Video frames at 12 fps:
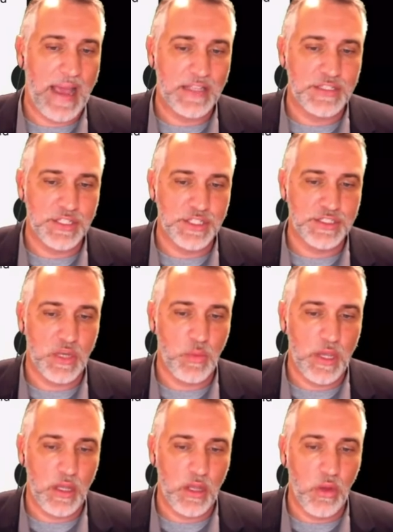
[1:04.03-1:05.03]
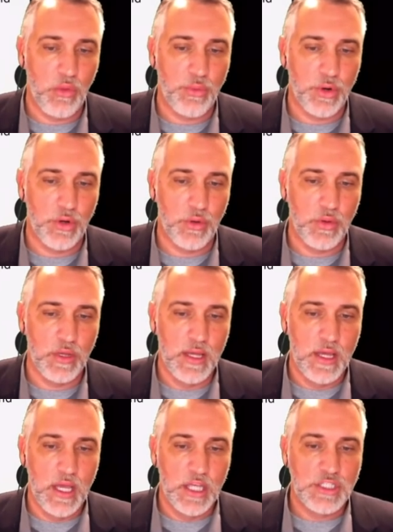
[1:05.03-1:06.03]
other passages that we could go through.
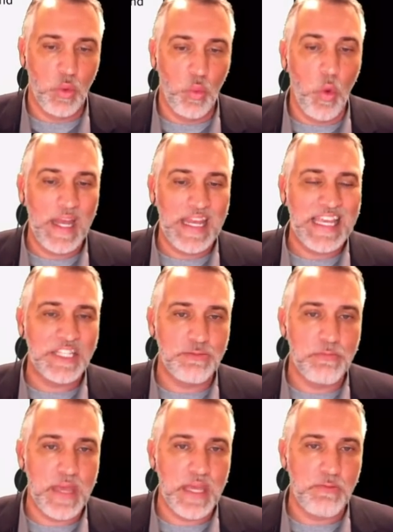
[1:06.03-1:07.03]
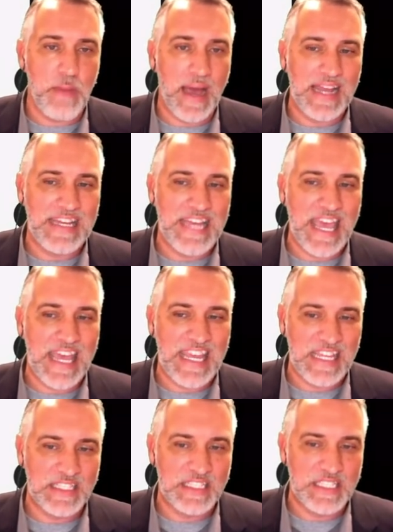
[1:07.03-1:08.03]
So what is meant by dead
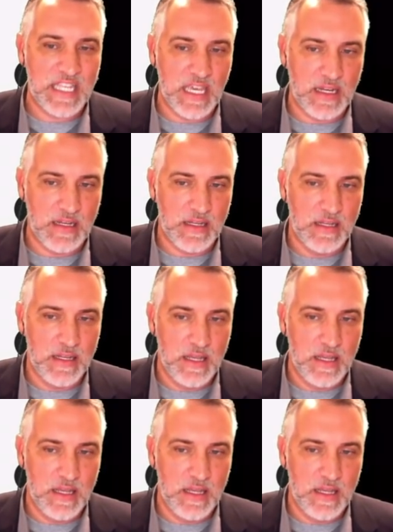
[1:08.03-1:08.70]
in sin?